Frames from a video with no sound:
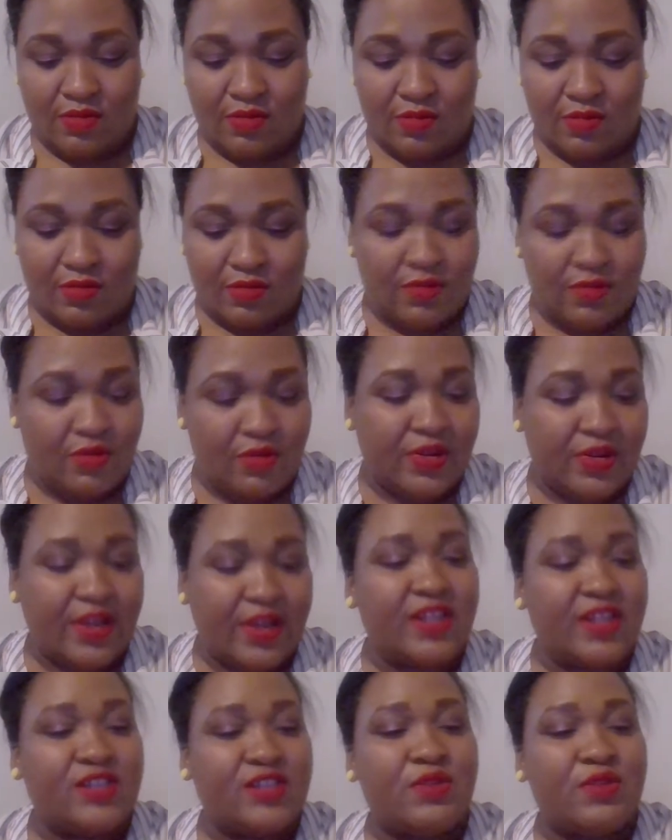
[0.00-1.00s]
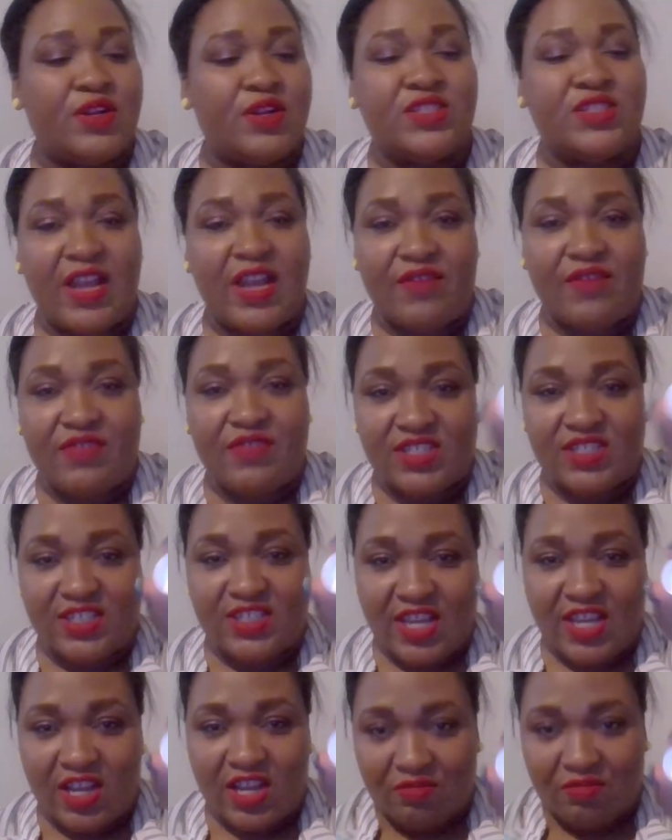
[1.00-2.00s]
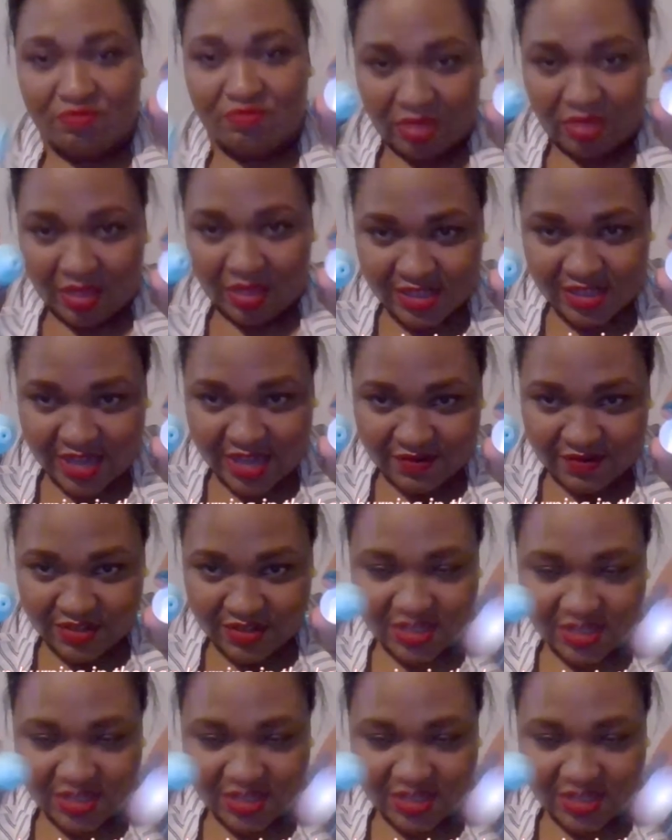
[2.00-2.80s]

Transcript: Okay, this one doesn't have the seal. It doesn't have the seal.